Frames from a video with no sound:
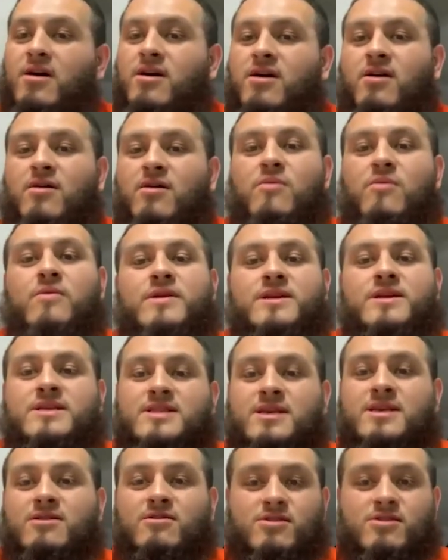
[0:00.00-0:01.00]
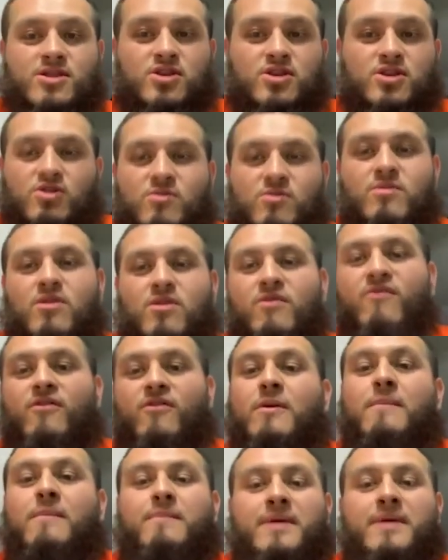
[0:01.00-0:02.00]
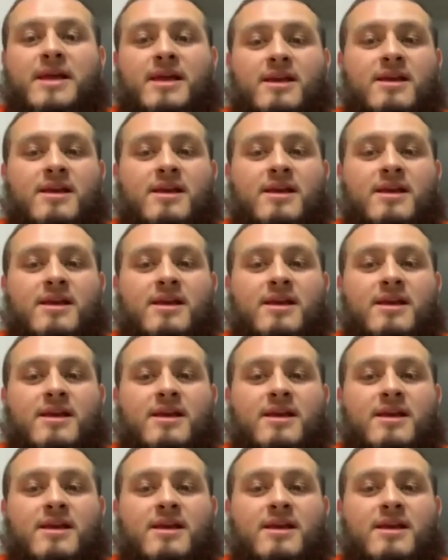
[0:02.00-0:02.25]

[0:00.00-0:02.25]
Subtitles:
Wheezy or a Turbo for a beat.